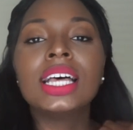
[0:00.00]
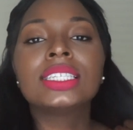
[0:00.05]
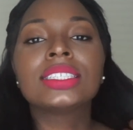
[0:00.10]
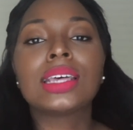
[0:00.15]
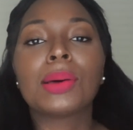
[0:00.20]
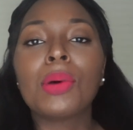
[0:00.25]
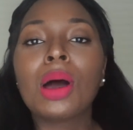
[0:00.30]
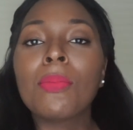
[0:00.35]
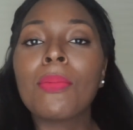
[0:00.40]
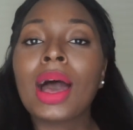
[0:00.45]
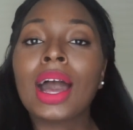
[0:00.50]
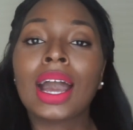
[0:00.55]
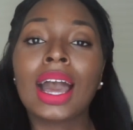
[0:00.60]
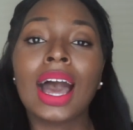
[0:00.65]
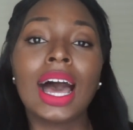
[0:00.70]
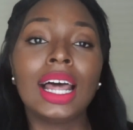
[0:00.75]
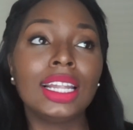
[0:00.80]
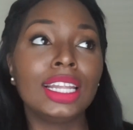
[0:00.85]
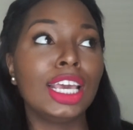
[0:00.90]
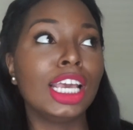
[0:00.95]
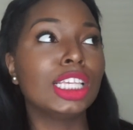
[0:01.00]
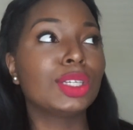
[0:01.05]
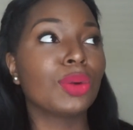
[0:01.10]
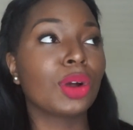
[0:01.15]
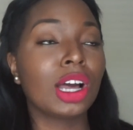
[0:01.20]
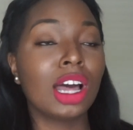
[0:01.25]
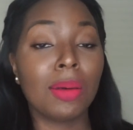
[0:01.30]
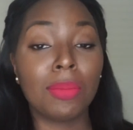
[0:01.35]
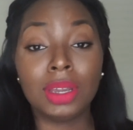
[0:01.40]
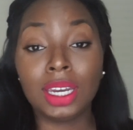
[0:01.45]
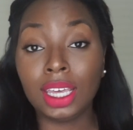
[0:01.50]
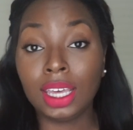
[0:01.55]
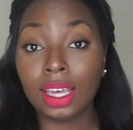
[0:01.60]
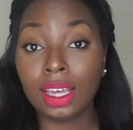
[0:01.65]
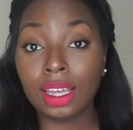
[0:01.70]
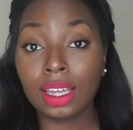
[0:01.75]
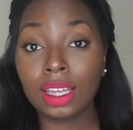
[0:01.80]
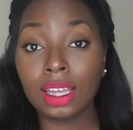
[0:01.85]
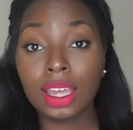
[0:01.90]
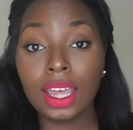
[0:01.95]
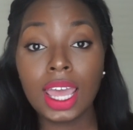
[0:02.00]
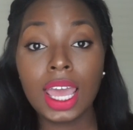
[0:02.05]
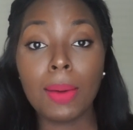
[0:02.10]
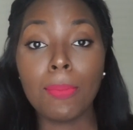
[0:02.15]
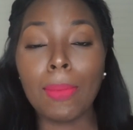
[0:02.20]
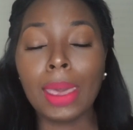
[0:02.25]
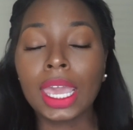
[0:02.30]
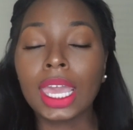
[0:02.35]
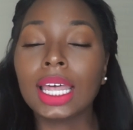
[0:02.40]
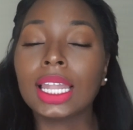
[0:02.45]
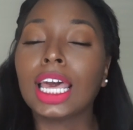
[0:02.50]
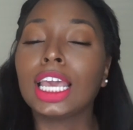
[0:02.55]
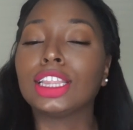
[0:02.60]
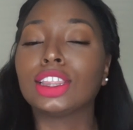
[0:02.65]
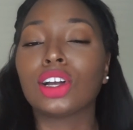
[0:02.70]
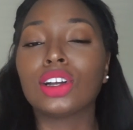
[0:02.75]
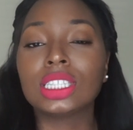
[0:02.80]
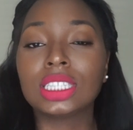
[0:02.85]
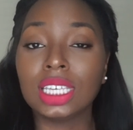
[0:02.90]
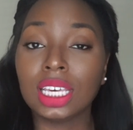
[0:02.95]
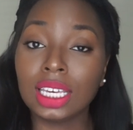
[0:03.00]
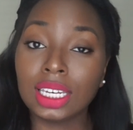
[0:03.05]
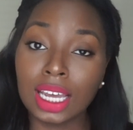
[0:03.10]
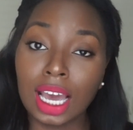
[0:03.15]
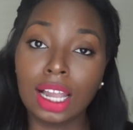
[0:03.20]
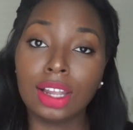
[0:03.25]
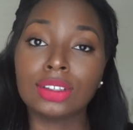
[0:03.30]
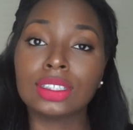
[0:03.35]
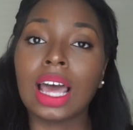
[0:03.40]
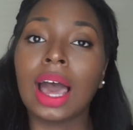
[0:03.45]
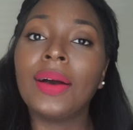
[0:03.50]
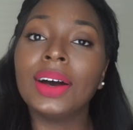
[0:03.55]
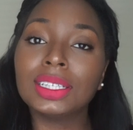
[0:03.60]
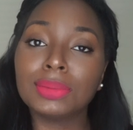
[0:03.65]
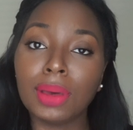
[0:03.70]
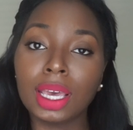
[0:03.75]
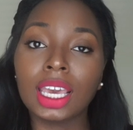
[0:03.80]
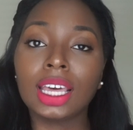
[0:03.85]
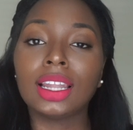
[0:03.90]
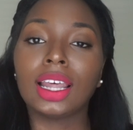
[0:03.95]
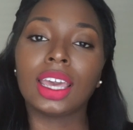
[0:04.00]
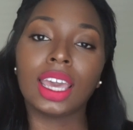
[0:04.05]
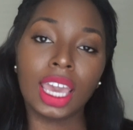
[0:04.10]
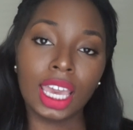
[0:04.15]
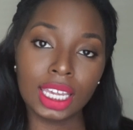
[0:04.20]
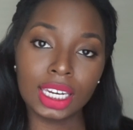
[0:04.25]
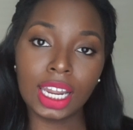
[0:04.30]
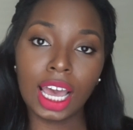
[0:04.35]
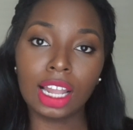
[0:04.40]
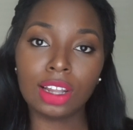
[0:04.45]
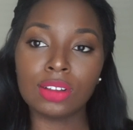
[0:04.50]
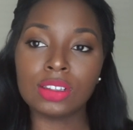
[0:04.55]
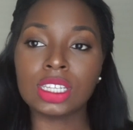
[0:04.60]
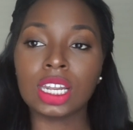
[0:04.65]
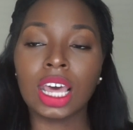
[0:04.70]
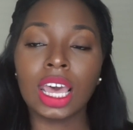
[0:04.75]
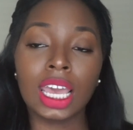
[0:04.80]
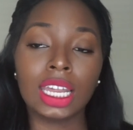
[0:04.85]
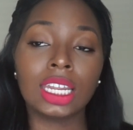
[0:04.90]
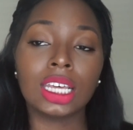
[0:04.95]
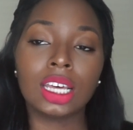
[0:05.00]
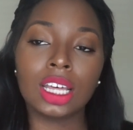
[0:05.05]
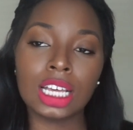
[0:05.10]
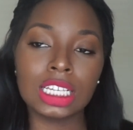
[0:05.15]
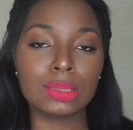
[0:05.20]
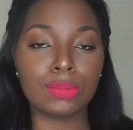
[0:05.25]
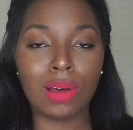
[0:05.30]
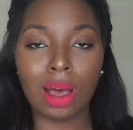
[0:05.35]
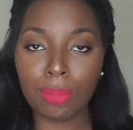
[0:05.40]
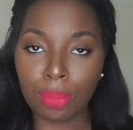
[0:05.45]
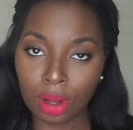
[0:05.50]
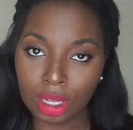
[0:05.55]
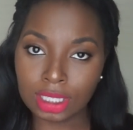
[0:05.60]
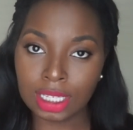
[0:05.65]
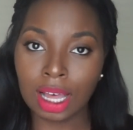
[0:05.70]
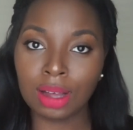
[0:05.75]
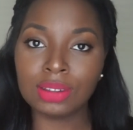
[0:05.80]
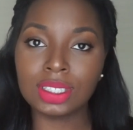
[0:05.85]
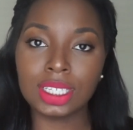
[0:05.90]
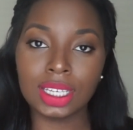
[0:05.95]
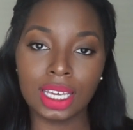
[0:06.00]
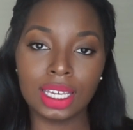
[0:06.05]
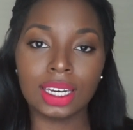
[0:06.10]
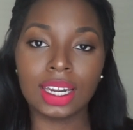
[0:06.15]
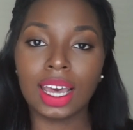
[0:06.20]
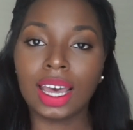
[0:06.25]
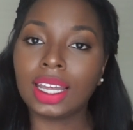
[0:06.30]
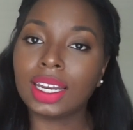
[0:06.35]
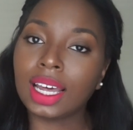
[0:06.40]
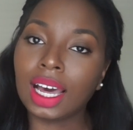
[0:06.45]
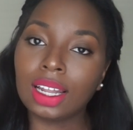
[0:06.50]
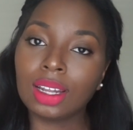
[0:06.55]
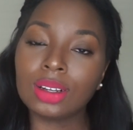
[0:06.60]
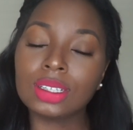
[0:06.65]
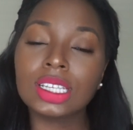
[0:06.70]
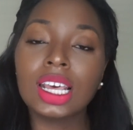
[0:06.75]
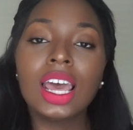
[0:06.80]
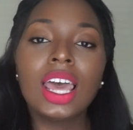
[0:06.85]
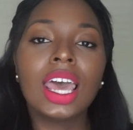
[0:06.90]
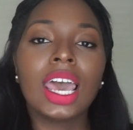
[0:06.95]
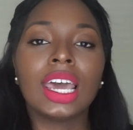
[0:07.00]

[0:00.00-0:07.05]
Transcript: Some of my colleagues were coming in making like $13. I was making like $8 and I had to cuss my boss out to get $9.